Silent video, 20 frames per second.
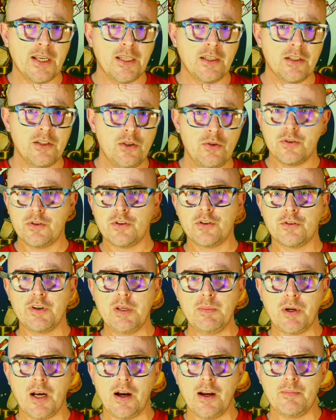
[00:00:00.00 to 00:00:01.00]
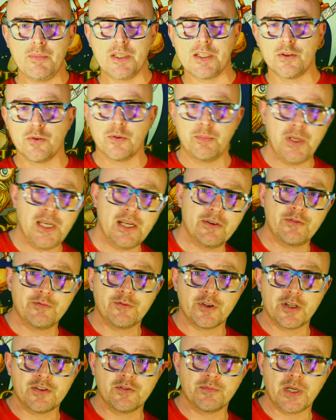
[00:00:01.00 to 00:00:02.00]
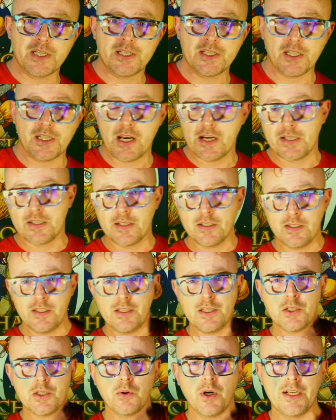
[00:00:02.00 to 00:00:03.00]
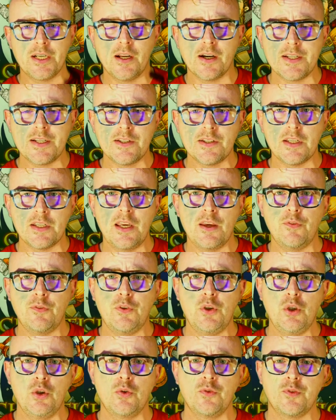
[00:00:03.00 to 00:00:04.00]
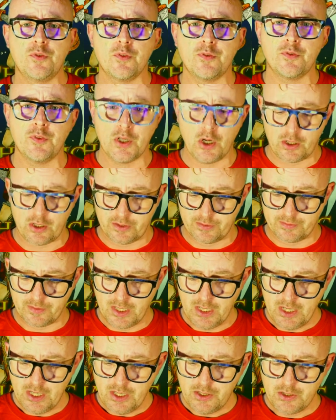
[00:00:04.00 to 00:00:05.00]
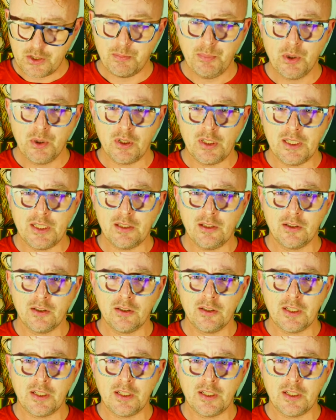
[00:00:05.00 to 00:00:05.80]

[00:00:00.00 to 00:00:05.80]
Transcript: can use the screen behind me to appear in front of my slides. This is quite nice if you've forgotten to put little